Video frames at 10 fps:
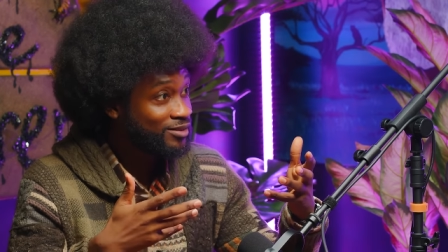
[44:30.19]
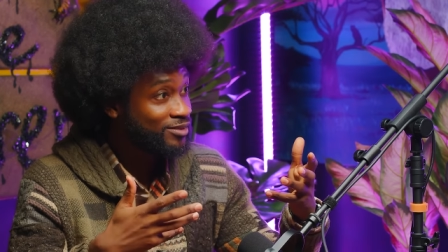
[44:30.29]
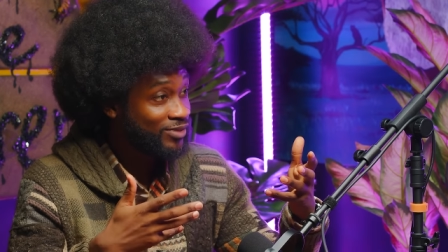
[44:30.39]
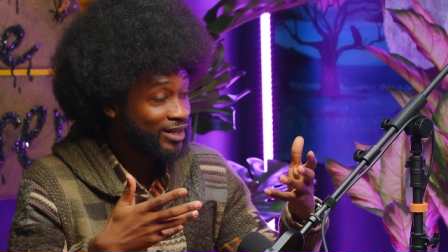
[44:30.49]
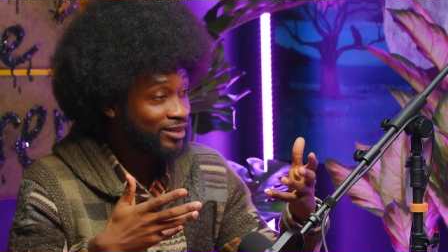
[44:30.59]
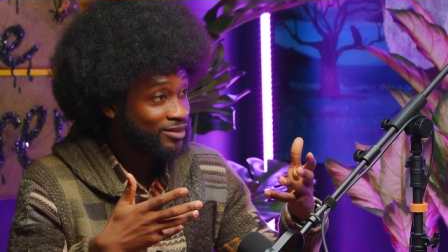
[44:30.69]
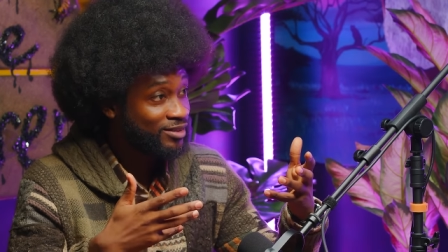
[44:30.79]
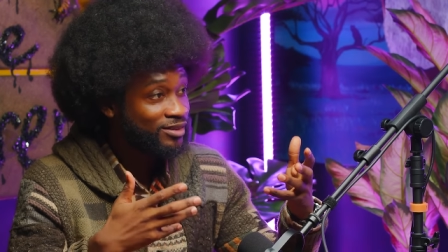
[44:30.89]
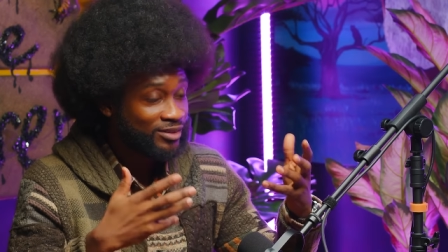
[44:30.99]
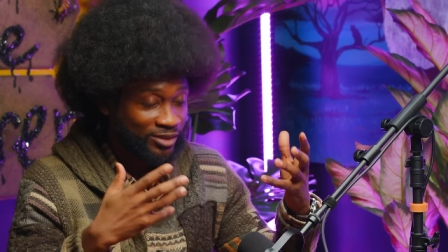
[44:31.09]
Become
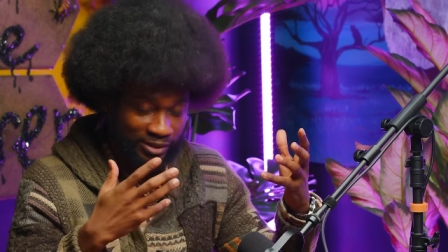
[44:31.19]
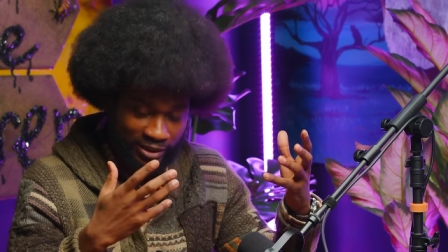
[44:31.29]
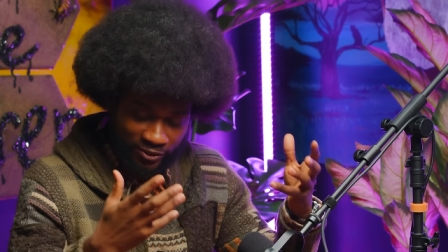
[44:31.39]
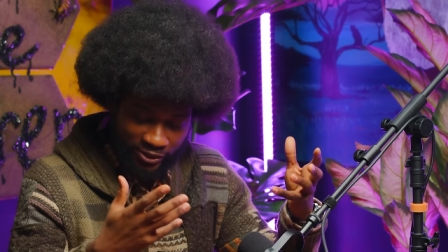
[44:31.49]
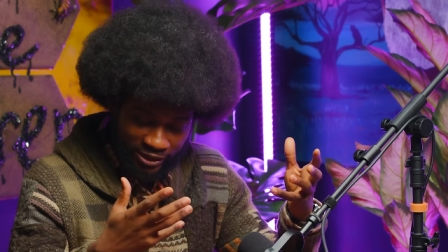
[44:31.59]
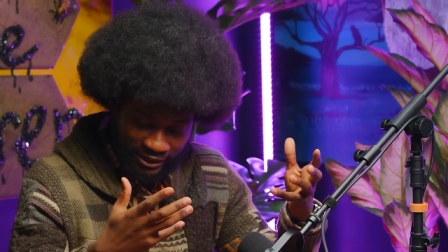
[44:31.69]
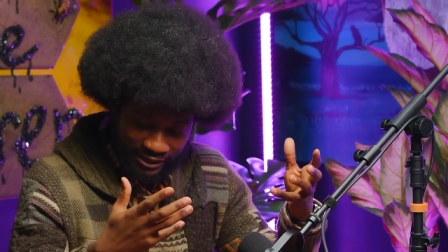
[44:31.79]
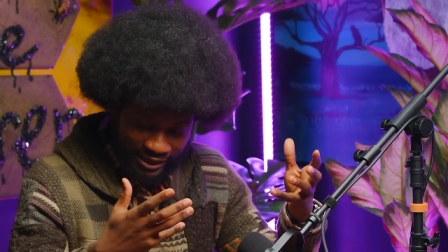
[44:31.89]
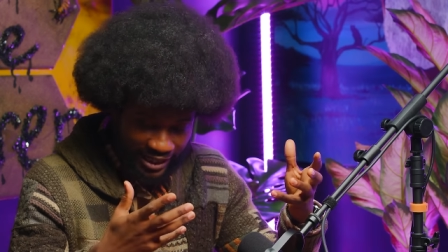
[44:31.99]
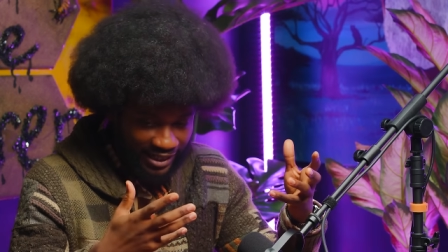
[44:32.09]
self-sustaining.
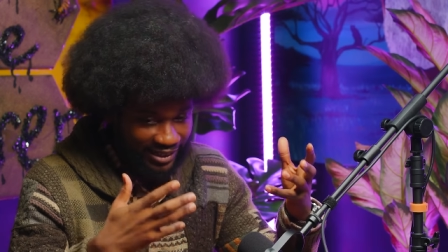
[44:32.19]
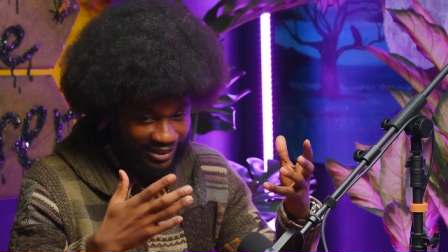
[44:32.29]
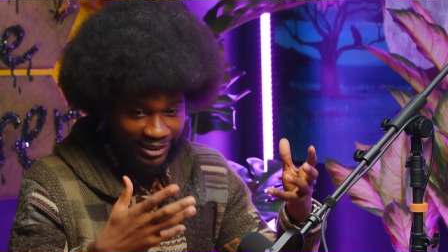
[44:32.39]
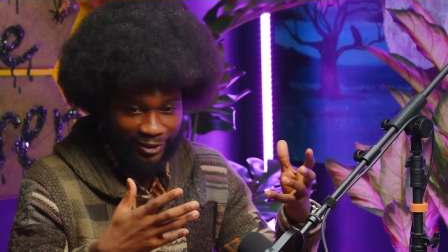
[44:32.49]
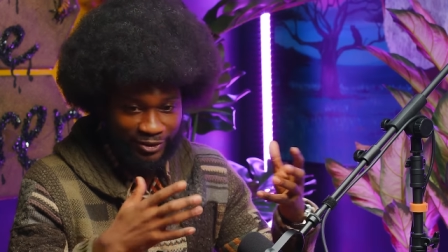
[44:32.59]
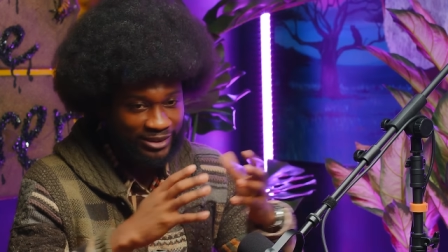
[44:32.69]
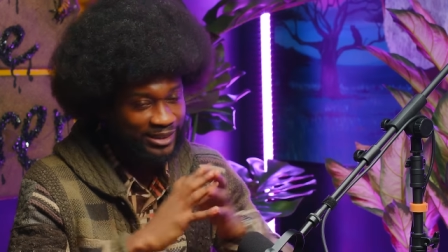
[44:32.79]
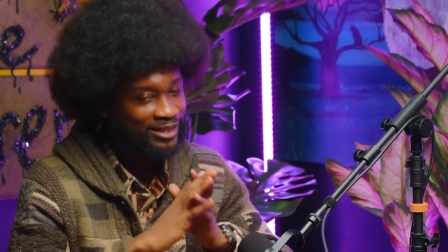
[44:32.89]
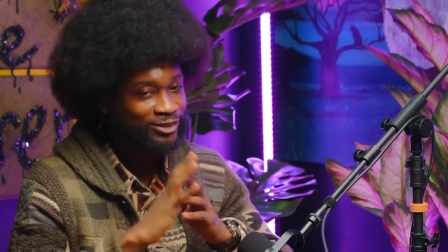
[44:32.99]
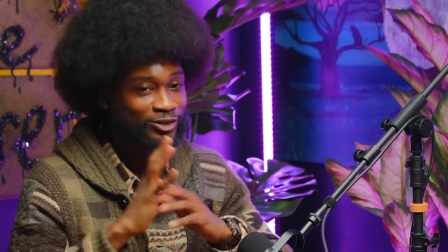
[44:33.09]
Self-sustaining,
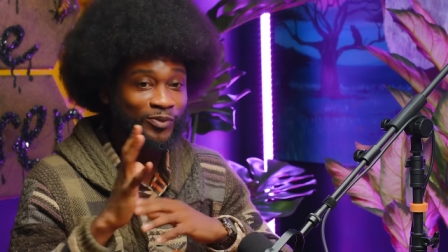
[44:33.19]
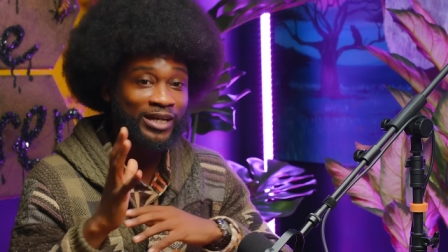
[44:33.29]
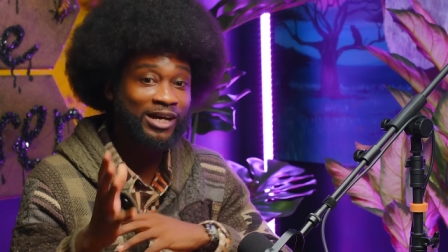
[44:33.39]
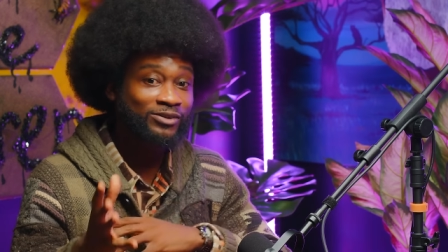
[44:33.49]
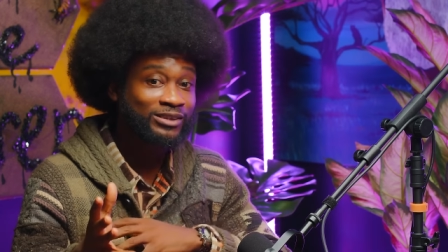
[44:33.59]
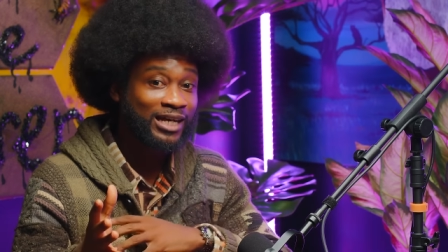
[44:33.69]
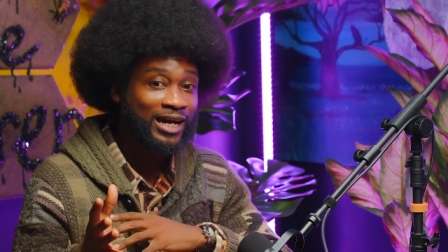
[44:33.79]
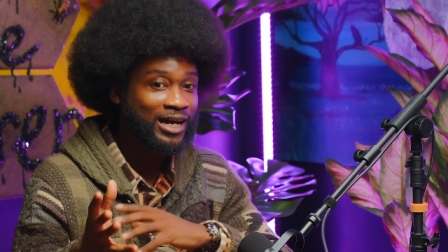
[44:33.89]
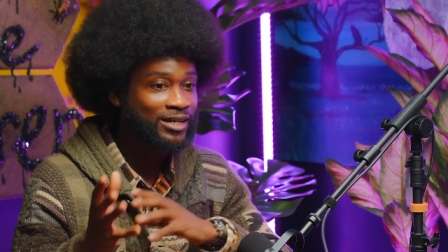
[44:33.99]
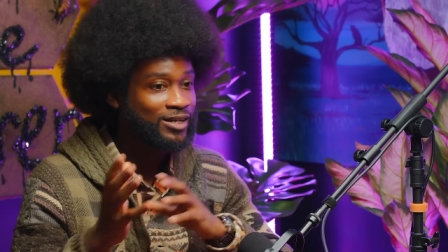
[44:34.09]
self-sustaining. So we
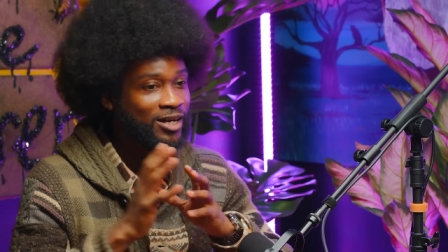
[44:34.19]
outside,